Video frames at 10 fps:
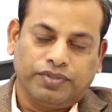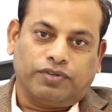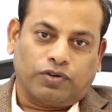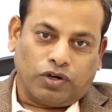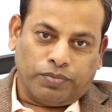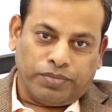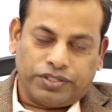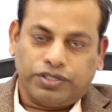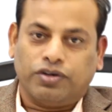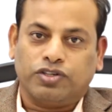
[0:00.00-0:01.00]
for
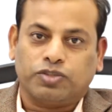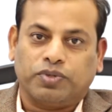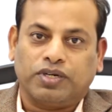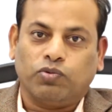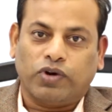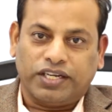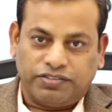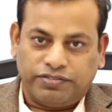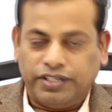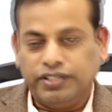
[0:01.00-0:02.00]
Columbia Hospital,
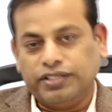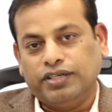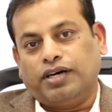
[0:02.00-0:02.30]
Whitefield.